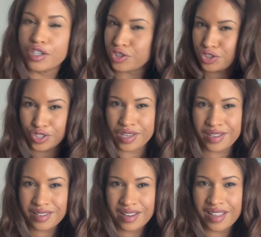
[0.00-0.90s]

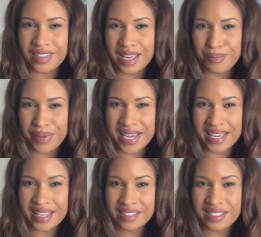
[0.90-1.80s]
Should they
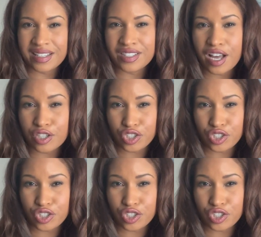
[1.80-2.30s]
ban TikTok?